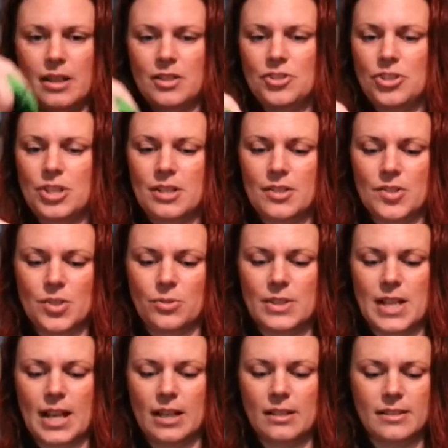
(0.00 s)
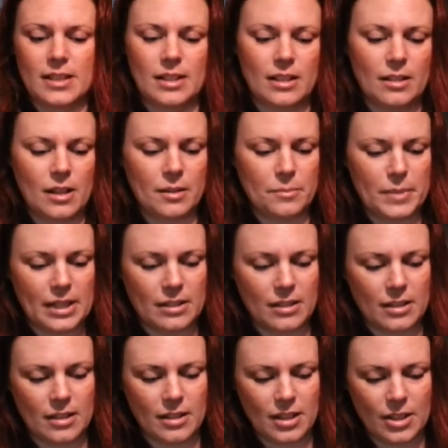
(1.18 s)
She is so talented, and I mean,
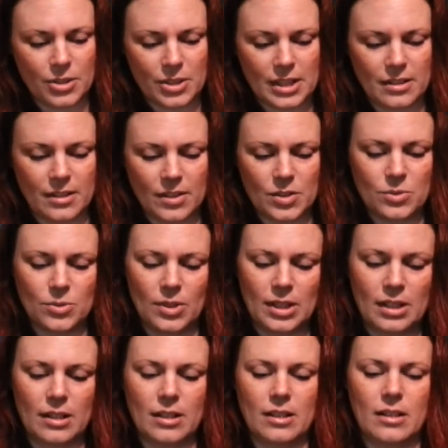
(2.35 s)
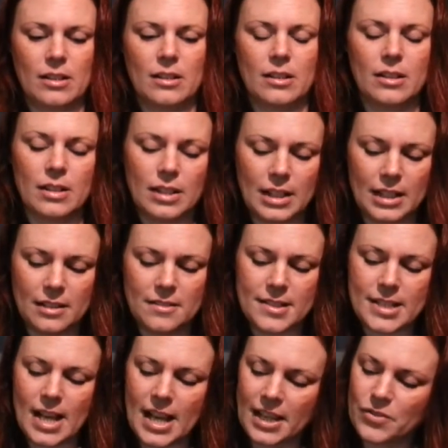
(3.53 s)
look at the cool
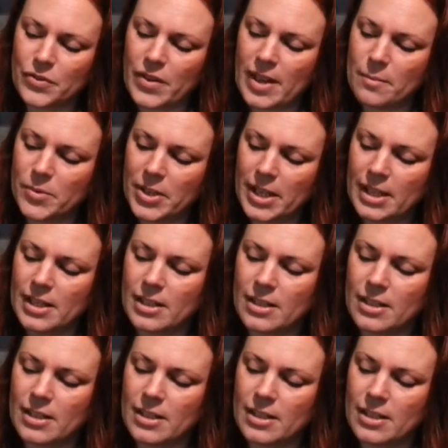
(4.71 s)
inside fabric.